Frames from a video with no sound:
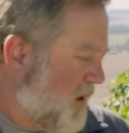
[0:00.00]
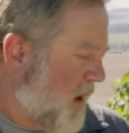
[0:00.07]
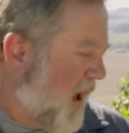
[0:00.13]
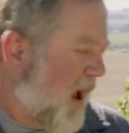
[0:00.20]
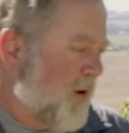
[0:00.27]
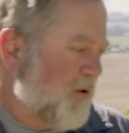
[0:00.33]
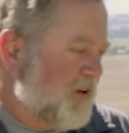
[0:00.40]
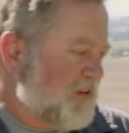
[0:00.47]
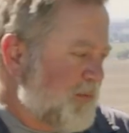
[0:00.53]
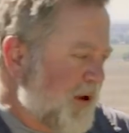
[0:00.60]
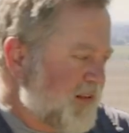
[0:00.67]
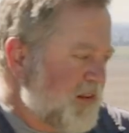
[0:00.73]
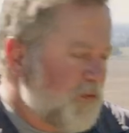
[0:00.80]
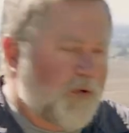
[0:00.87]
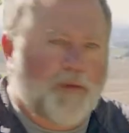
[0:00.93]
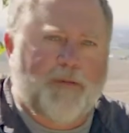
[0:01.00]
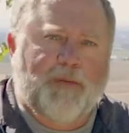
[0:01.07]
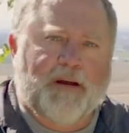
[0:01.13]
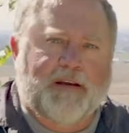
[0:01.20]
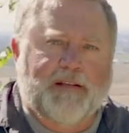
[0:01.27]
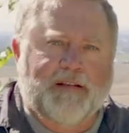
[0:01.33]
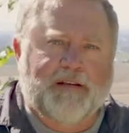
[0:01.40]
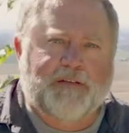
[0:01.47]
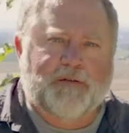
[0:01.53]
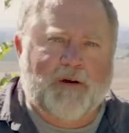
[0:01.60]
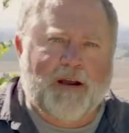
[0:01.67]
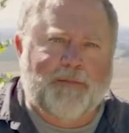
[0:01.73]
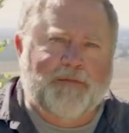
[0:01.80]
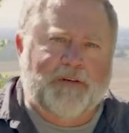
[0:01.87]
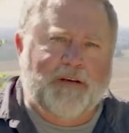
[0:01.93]
I would expect that we'll be picking these
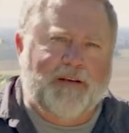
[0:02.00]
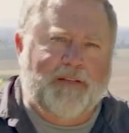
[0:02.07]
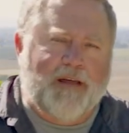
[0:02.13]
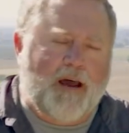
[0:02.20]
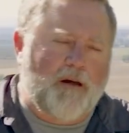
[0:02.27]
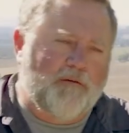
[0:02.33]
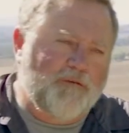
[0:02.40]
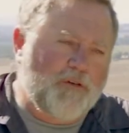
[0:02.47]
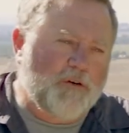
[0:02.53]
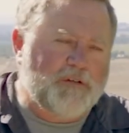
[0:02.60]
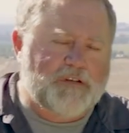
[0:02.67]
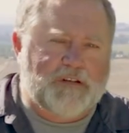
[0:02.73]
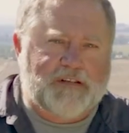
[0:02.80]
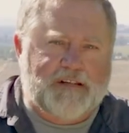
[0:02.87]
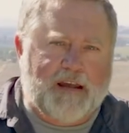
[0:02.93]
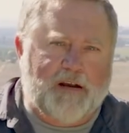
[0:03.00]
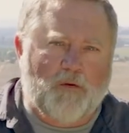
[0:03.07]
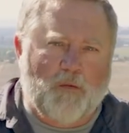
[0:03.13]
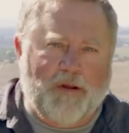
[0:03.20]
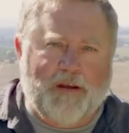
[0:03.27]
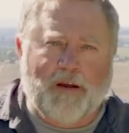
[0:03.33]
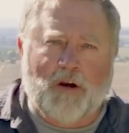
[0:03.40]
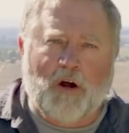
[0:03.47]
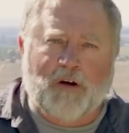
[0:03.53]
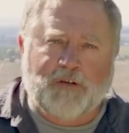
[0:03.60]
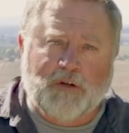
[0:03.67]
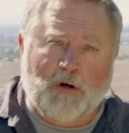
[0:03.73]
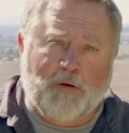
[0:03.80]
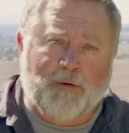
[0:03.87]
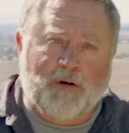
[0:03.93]
grapes in that first to second week in
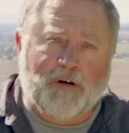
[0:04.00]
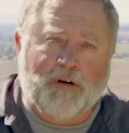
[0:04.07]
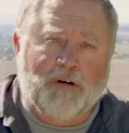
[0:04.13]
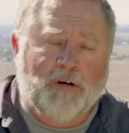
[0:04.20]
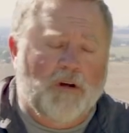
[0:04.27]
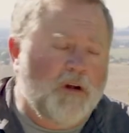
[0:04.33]
October,